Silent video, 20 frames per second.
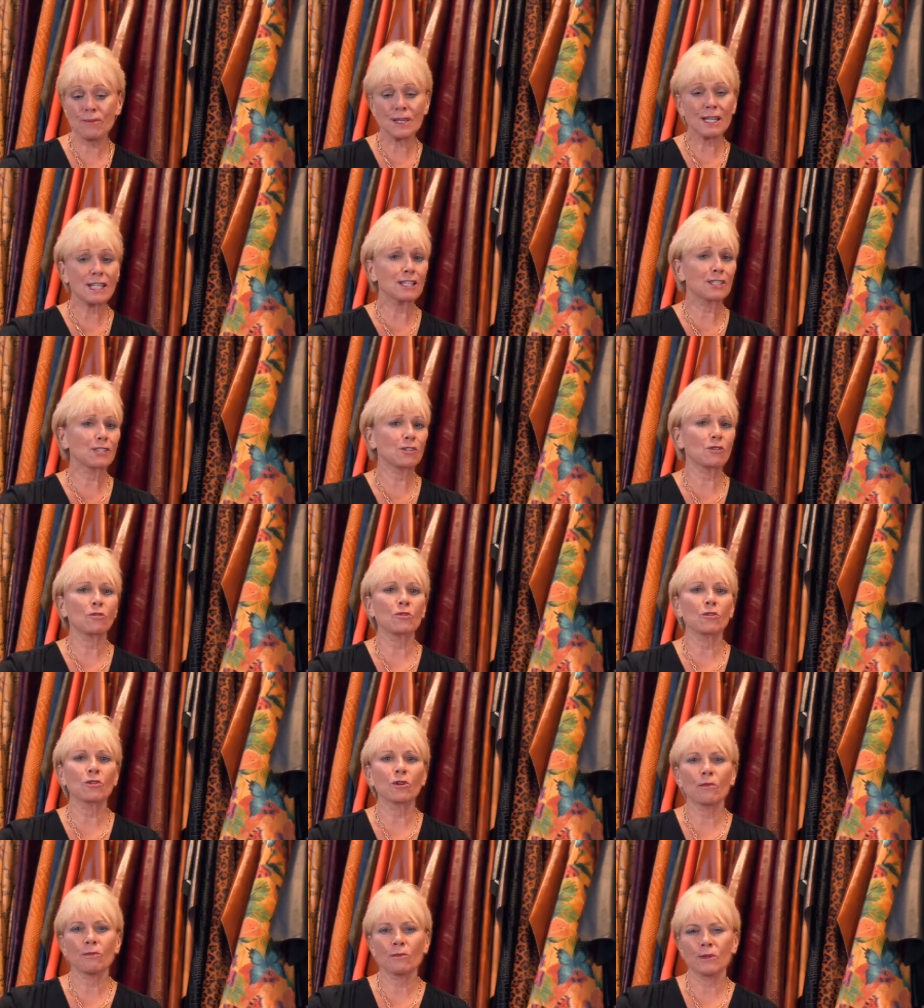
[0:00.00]
big
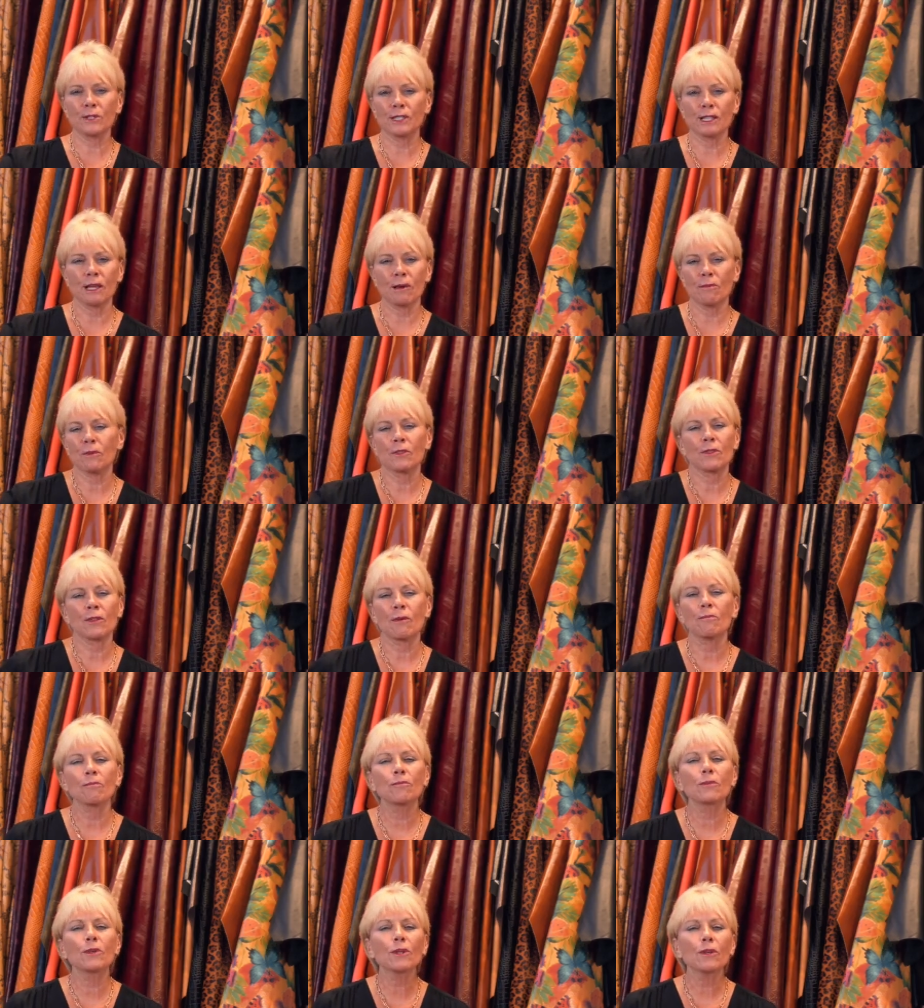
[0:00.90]
door opens up and the
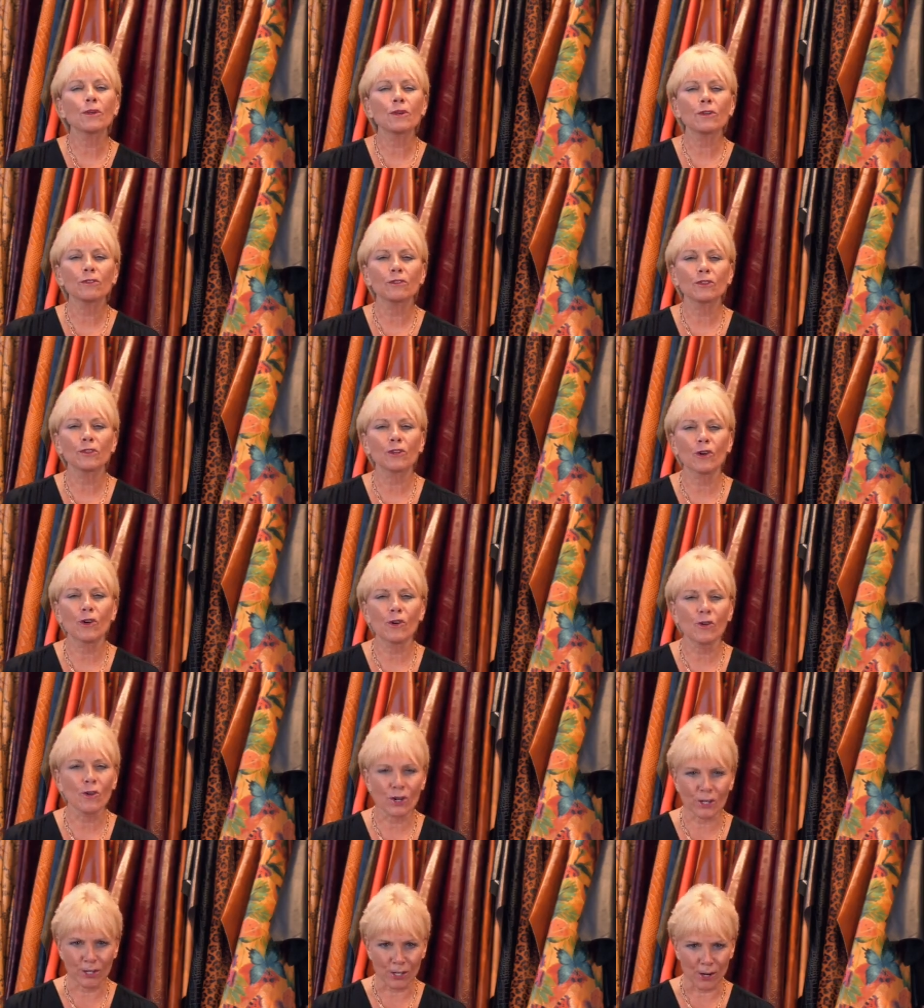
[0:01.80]
beautiful
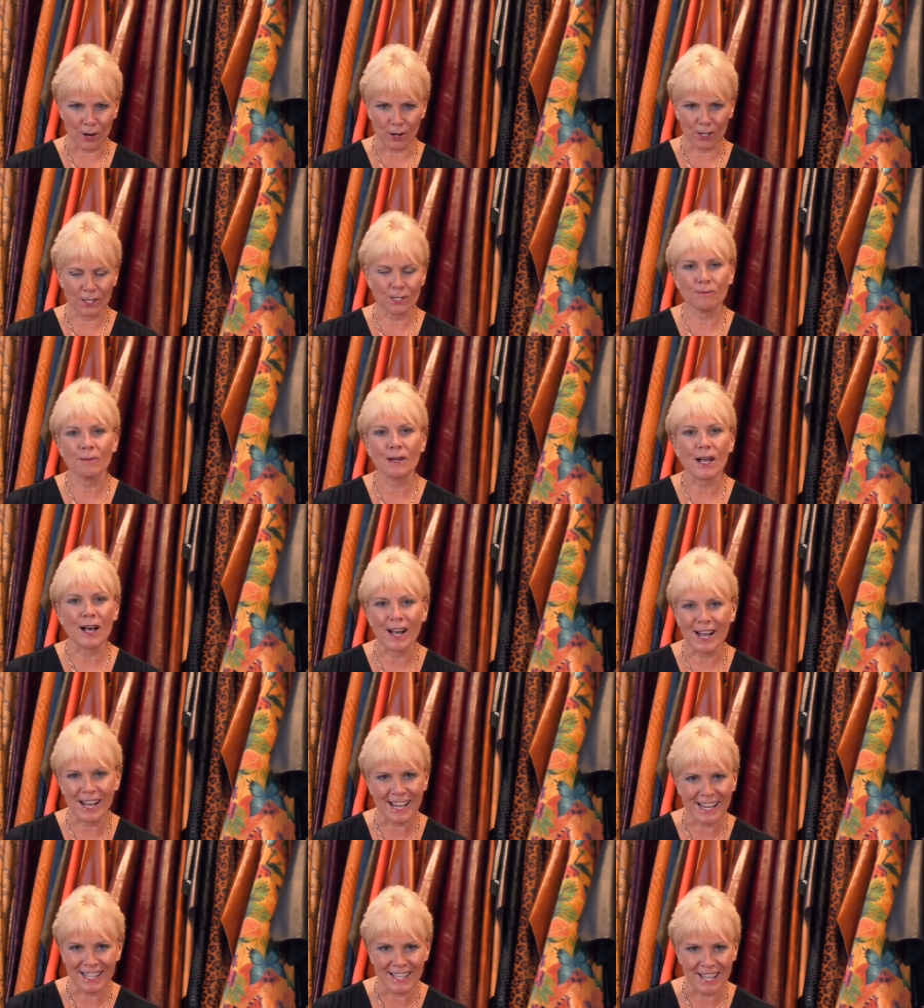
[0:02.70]
courtyards
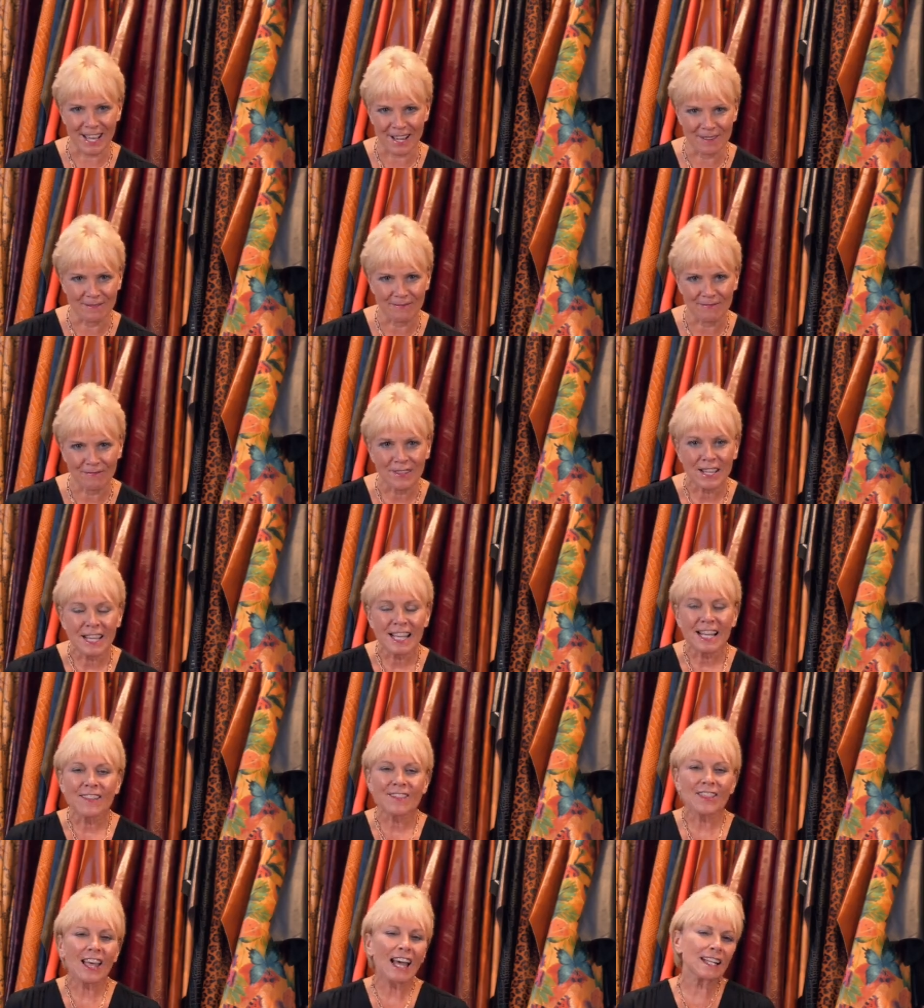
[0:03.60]
behind them.
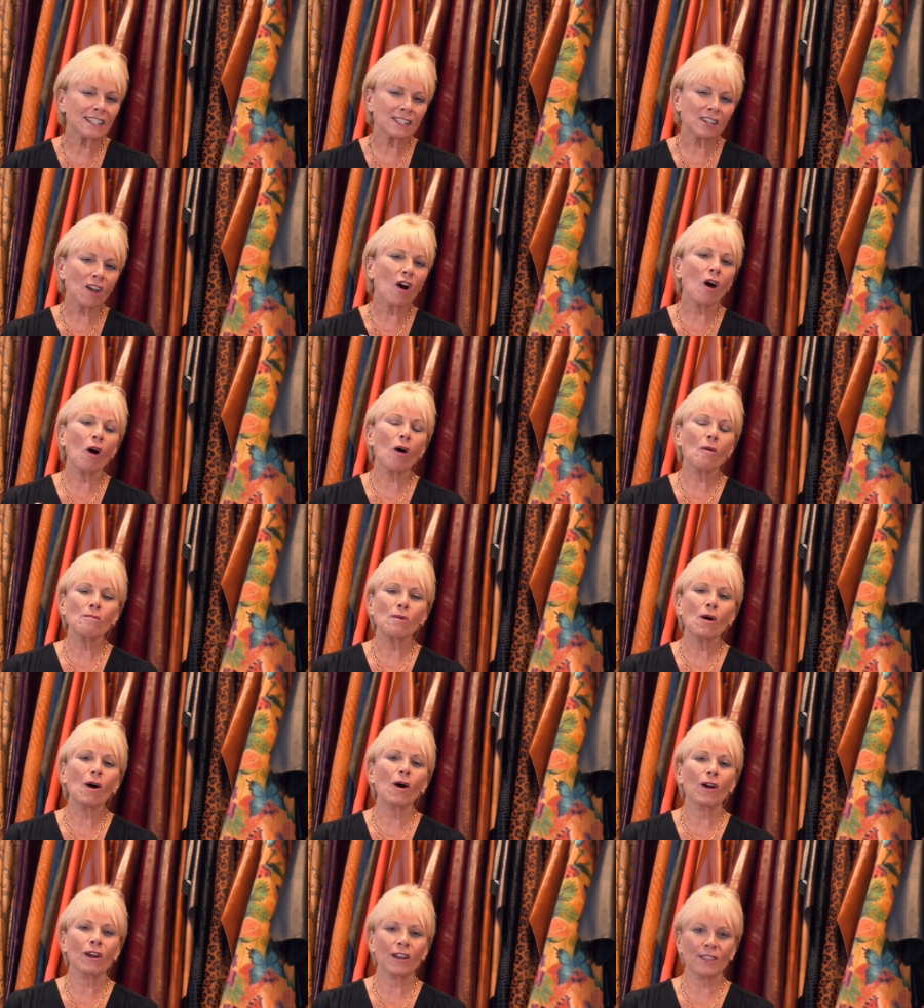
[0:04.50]
That's all
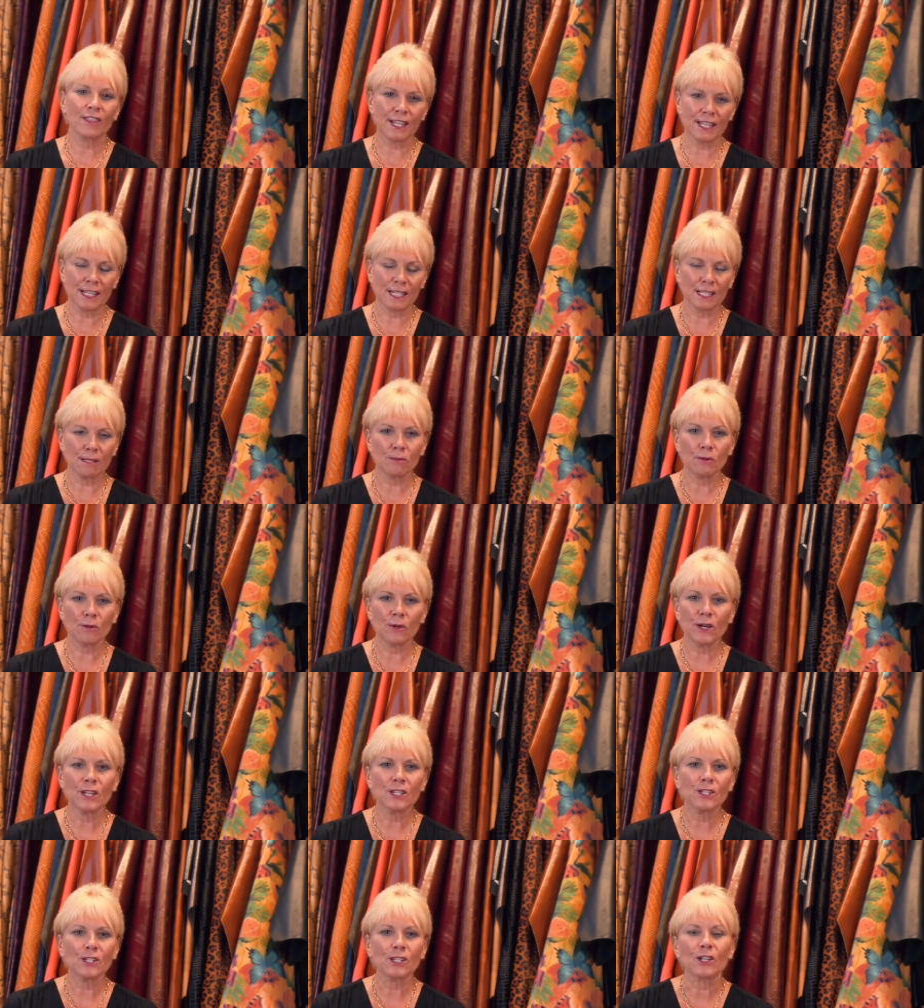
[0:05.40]
part of the
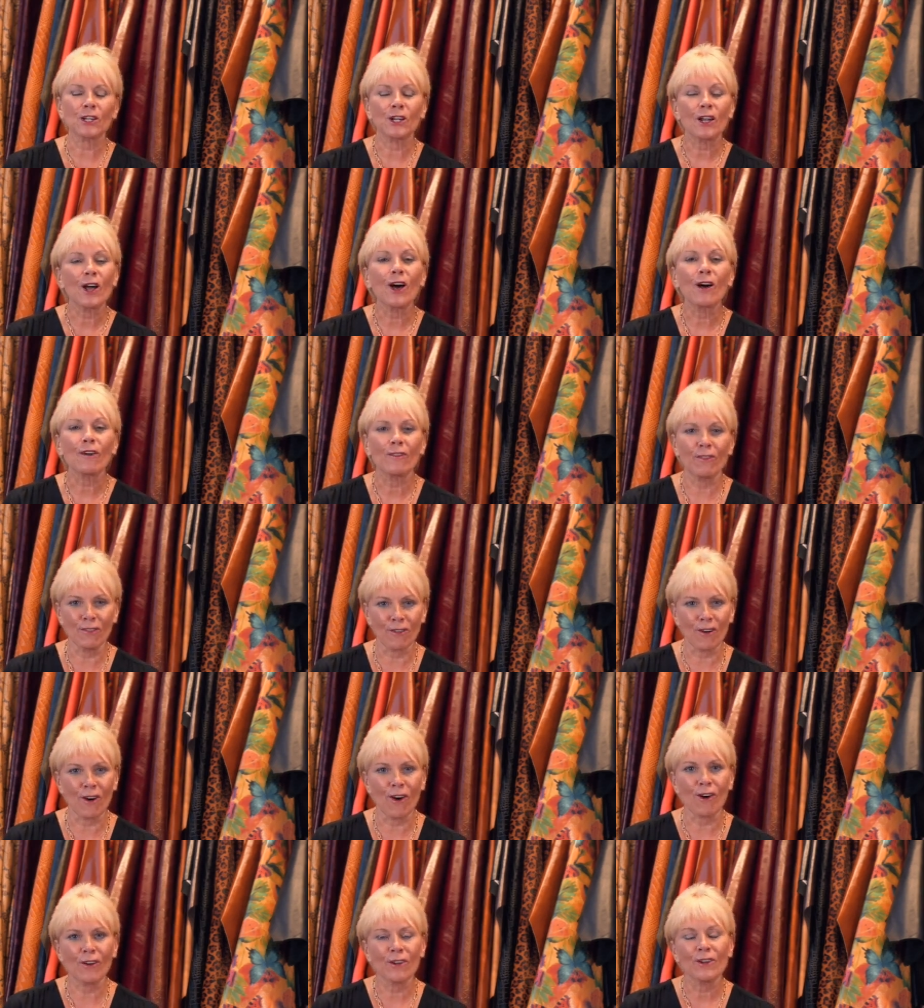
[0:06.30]
inspiration of
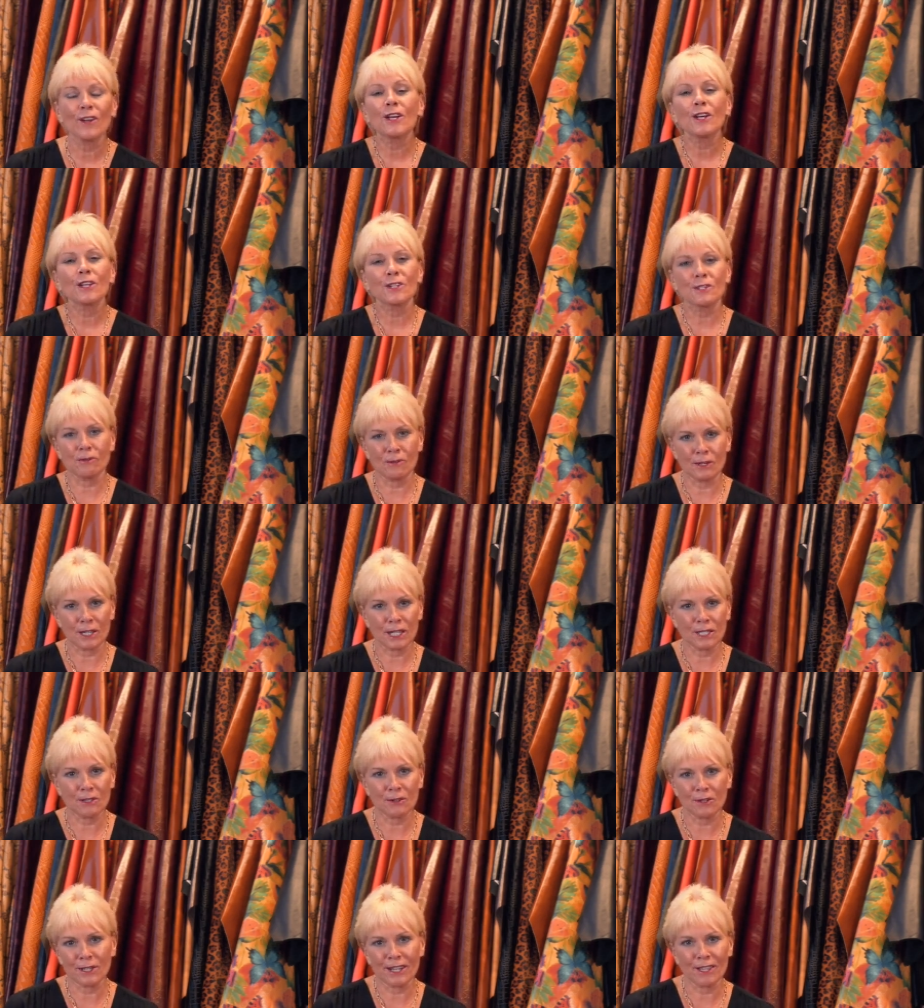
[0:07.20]
fall
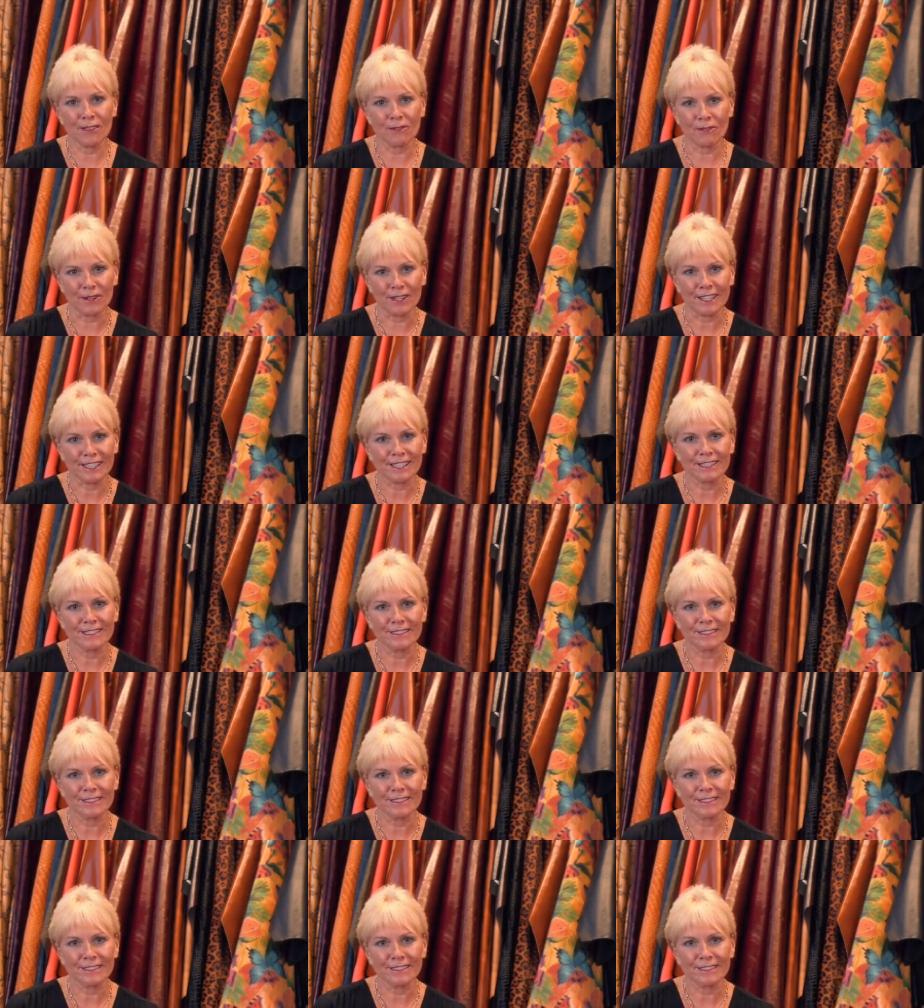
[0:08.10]
2023.